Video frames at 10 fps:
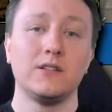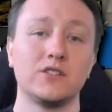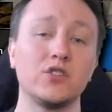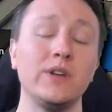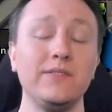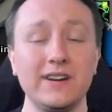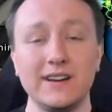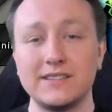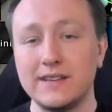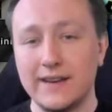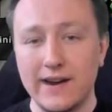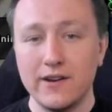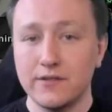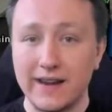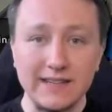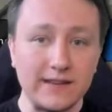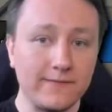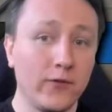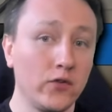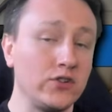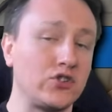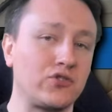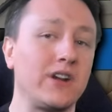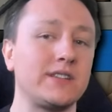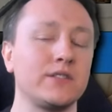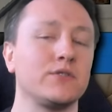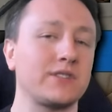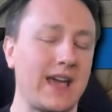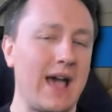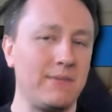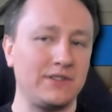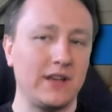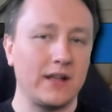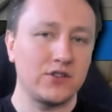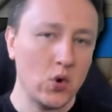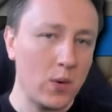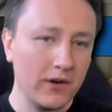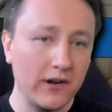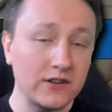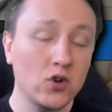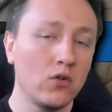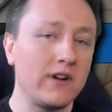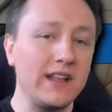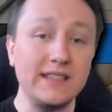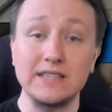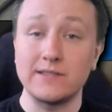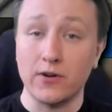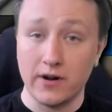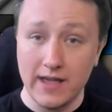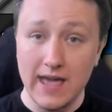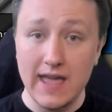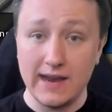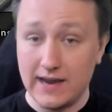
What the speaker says: So even in a scenario that isn't fully stressing those caps yet, Stormbringer is already this far ahead,